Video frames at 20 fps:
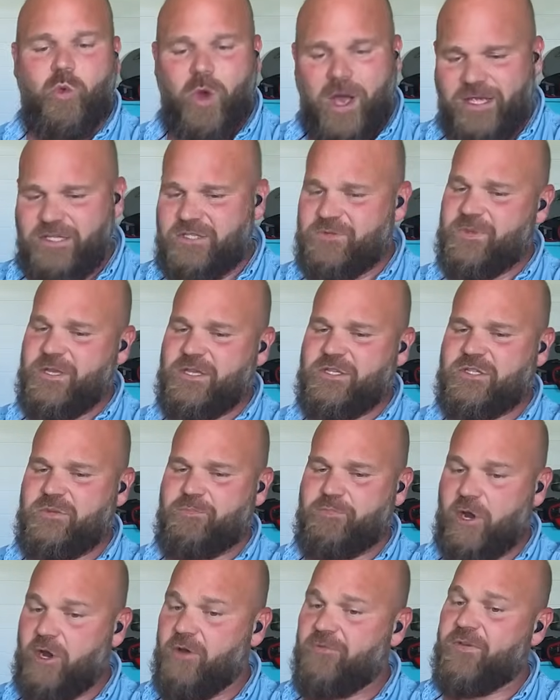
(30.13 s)
Weissman's
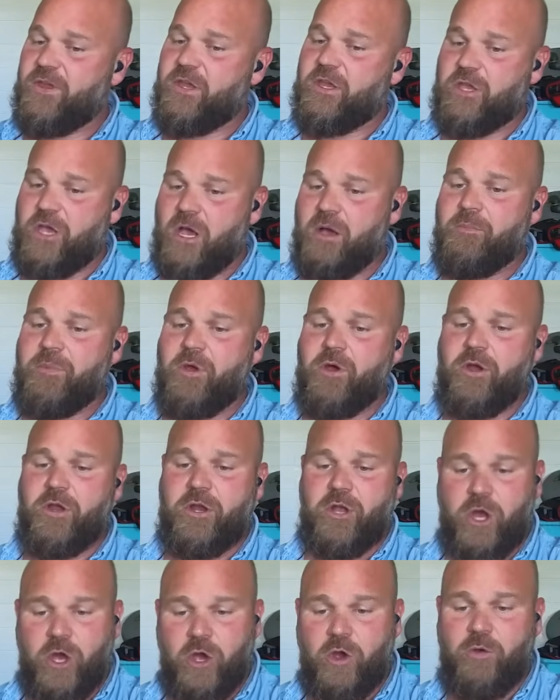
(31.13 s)
perfect gumbo
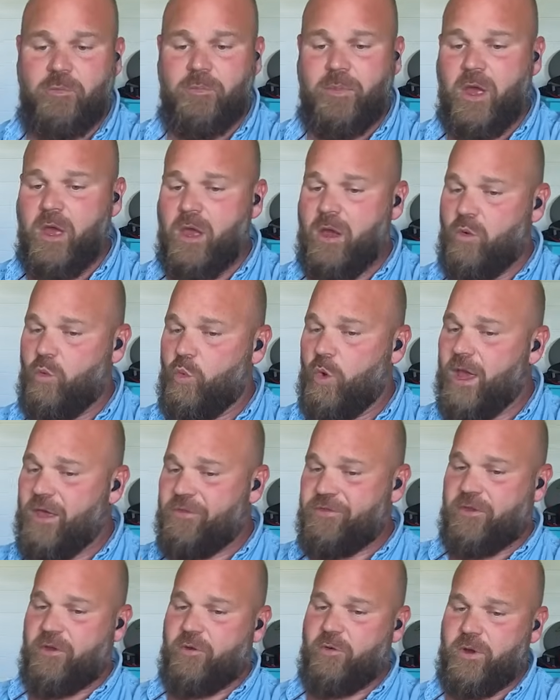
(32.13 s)
at home
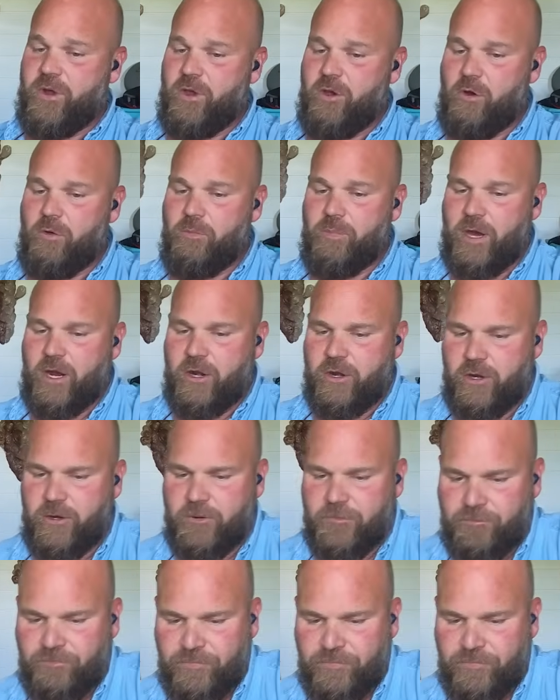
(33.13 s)
with Creole butter.